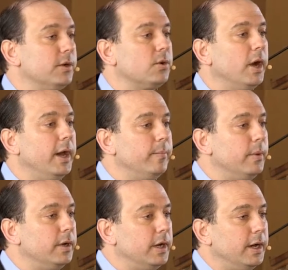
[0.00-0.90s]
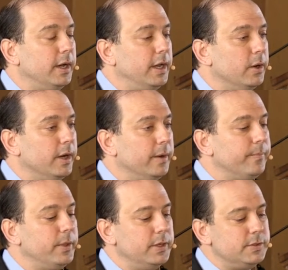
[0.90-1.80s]
on crime uh, era,
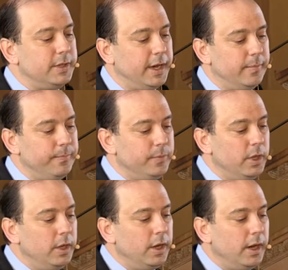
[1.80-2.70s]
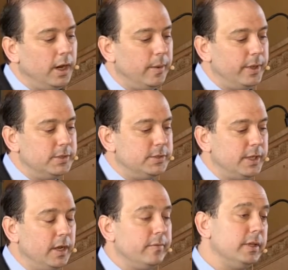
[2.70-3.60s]
is that um,
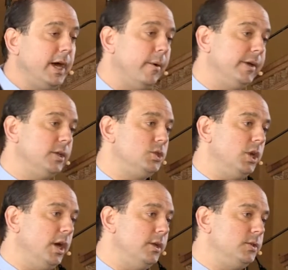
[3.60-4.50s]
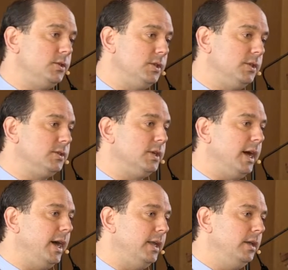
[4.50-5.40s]
instead of allowing a judge to
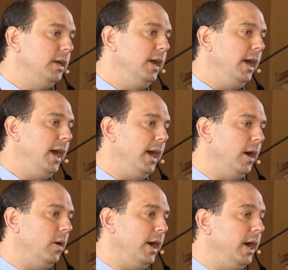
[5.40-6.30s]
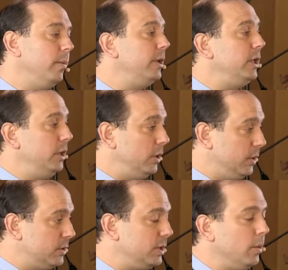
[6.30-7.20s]
decide how, how many
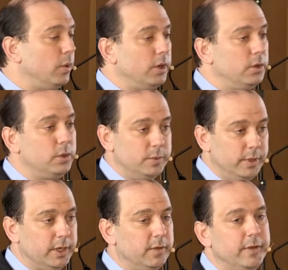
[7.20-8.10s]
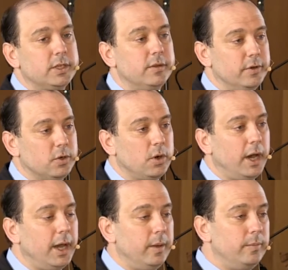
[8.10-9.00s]
years someone who's been convicted of a
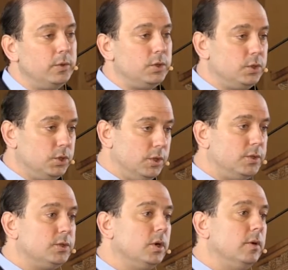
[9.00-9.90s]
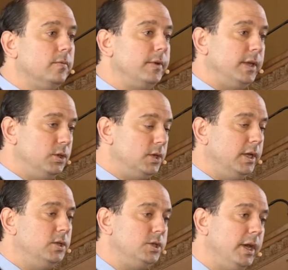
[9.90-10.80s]
crime should serve in,
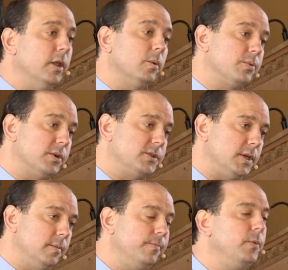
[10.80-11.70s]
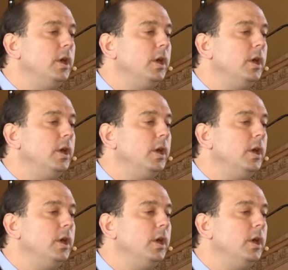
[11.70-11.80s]
in jail or prison,